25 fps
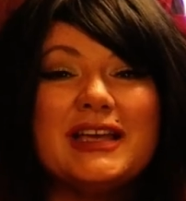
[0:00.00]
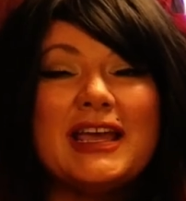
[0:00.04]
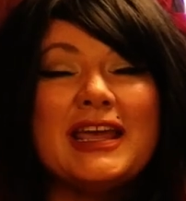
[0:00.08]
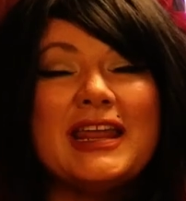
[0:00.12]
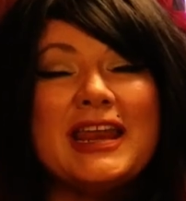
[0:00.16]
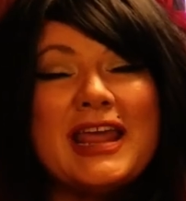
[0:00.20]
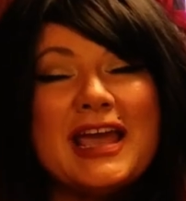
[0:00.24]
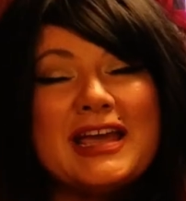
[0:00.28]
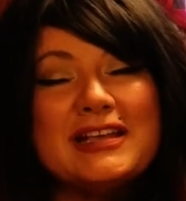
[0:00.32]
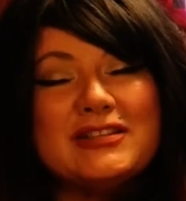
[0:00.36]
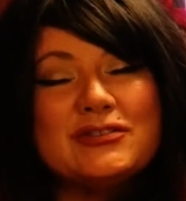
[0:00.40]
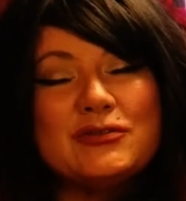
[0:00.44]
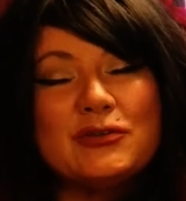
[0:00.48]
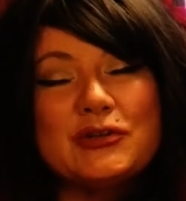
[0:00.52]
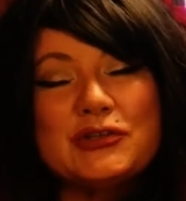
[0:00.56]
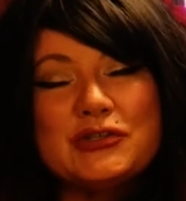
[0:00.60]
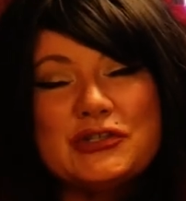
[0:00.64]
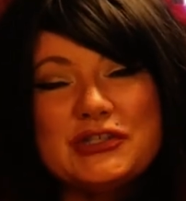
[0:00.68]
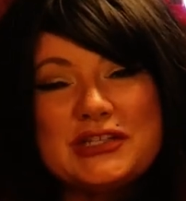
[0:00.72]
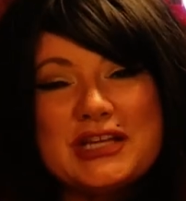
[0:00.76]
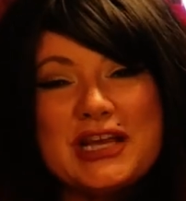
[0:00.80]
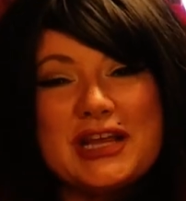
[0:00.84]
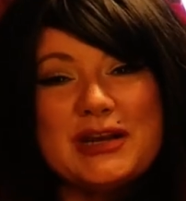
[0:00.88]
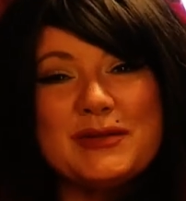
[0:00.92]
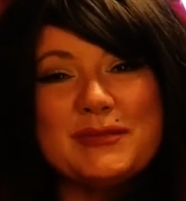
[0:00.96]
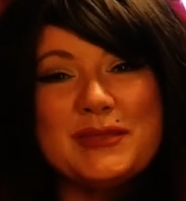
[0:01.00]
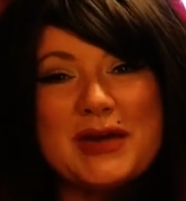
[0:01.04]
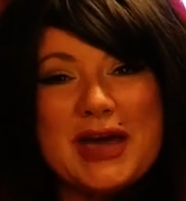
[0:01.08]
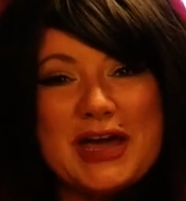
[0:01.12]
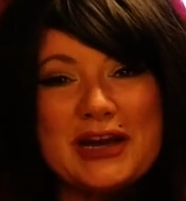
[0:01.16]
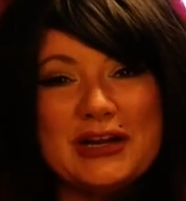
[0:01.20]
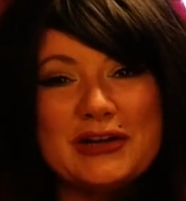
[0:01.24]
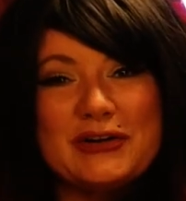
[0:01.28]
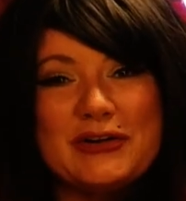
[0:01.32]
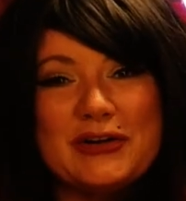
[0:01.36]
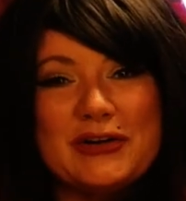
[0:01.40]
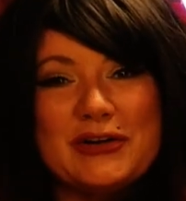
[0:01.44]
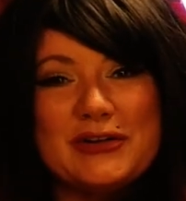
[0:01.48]
and head towards your 10 of
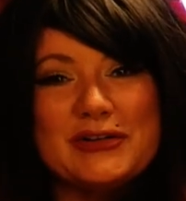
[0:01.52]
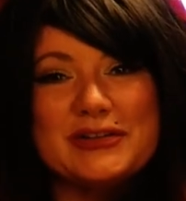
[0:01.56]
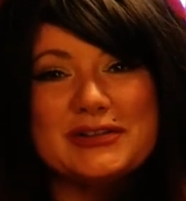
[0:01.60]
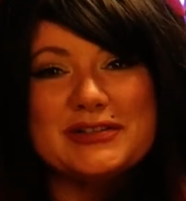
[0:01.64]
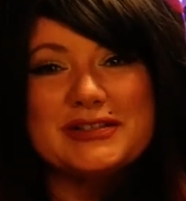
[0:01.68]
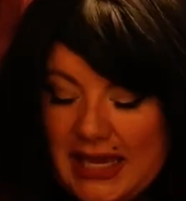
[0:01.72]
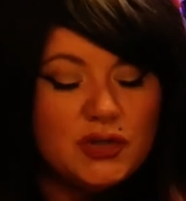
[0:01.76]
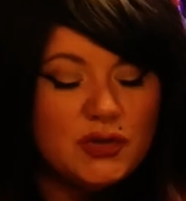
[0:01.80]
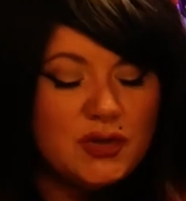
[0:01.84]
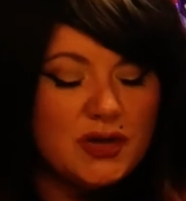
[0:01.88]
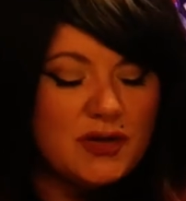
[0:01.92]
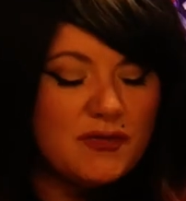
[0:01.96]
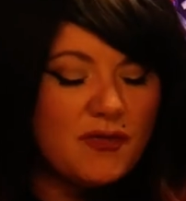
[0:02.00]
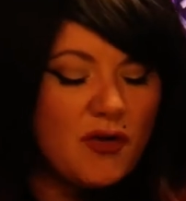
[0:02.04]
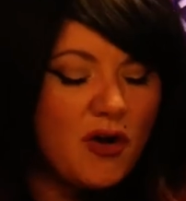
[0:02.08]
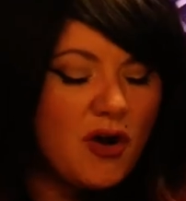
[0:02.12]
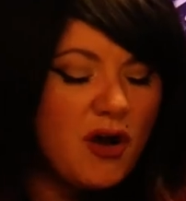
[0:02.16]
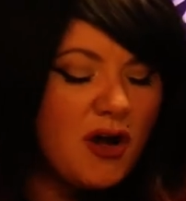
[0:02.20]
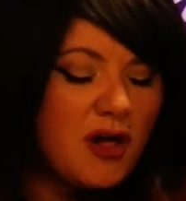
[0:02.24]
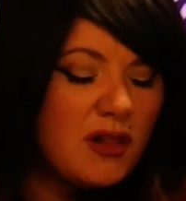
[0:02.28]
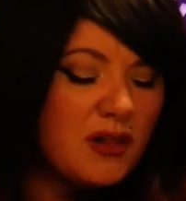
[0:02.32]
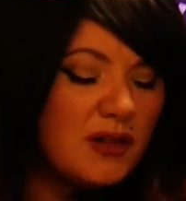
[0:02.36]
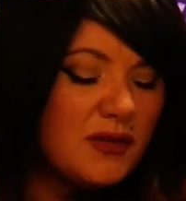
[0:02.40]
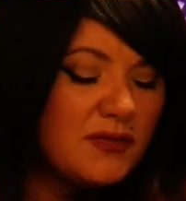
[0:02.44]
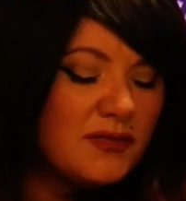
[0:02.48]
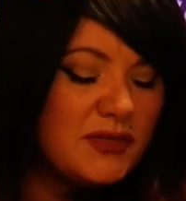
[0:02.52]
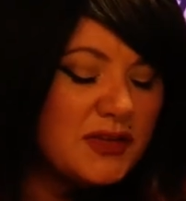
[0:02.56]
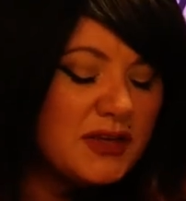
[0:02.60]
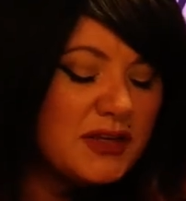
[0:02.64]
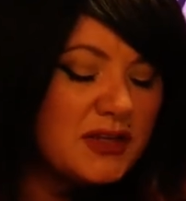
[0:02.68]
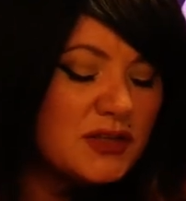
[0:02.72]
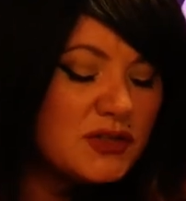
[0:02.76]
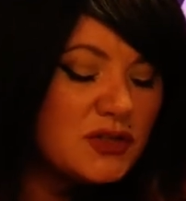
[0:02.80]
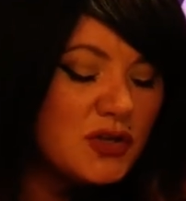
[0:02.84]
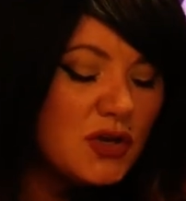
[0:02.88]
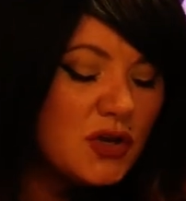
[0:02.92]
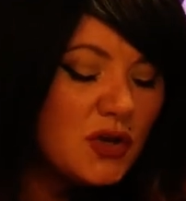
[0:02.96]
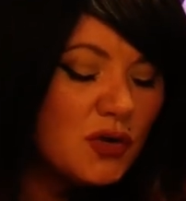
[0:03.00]
Pentacles. You have all of
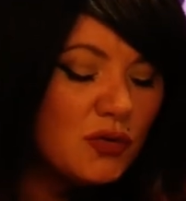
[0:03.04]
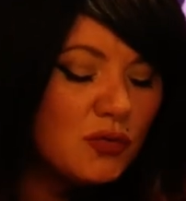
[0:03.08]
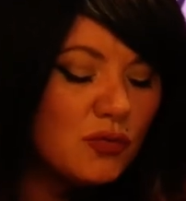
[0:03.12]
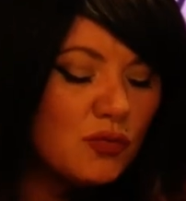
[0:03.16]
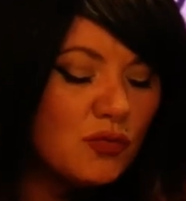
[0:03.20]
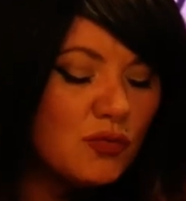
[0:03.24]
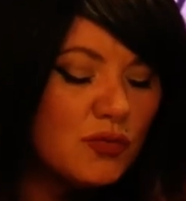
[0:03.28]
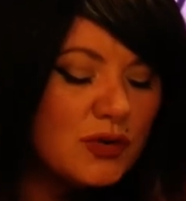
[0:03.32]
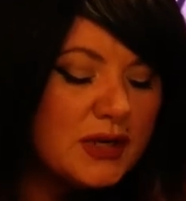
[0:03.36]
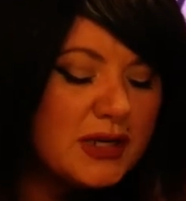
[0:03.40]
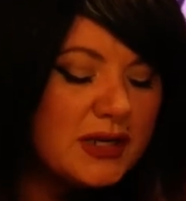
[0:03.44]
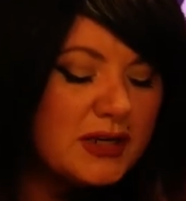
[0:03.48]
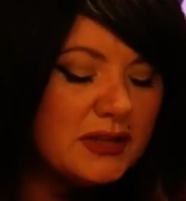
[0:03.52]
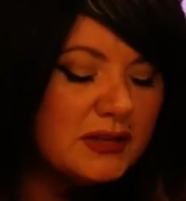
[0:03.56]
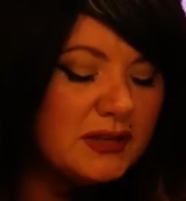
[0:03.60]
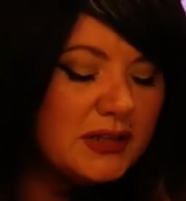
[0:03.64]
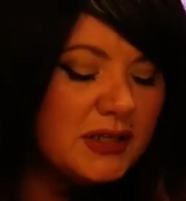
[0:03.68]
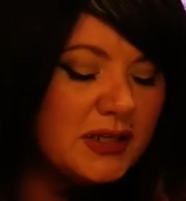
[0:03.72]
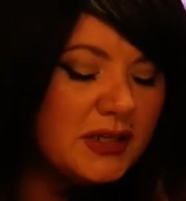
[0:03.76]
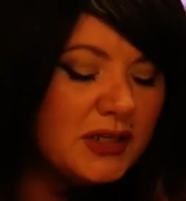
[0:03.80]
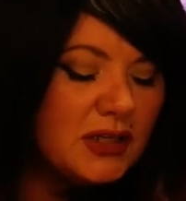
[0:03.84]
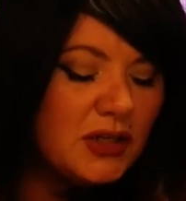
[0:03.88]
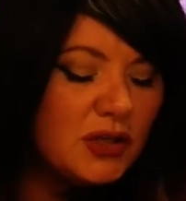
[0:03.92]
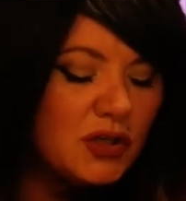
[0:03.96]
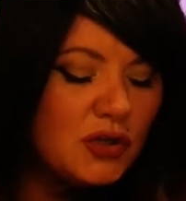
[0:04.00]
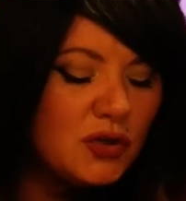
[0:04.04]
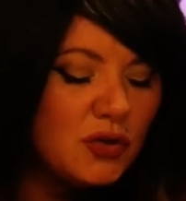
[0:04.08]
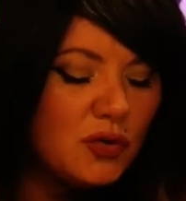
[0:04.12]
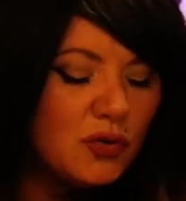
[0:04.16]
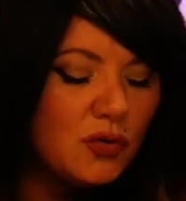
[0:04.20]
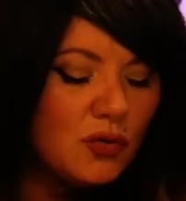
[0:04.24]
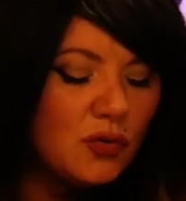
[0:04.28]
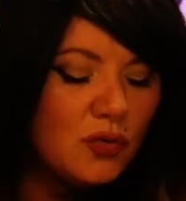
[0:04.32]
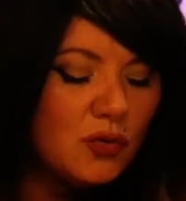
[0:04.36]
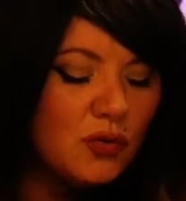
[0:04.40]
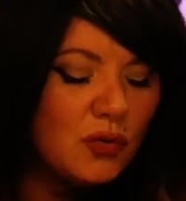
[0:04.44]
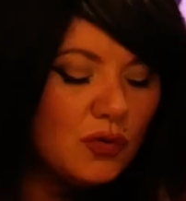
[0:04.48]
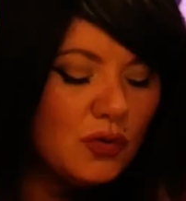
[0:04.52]
these really
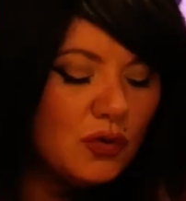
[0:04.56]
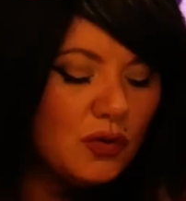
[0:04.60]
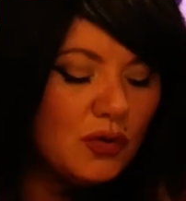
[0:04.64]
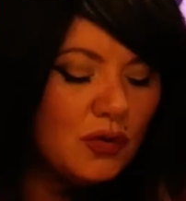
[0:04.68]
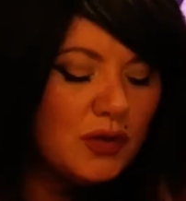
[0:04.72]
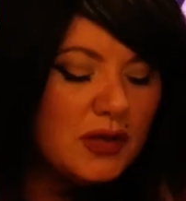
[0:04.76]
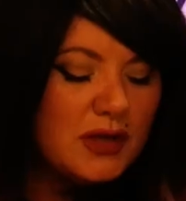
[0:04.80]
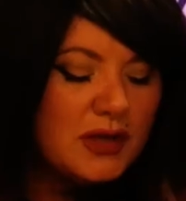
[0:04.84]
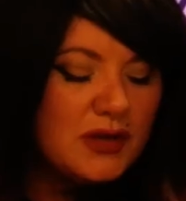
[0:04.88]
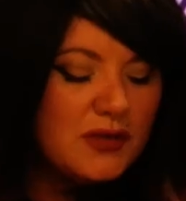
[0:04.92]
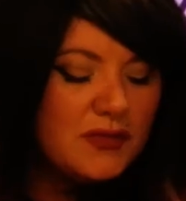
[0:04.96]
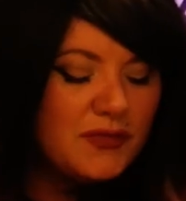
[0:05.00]
cool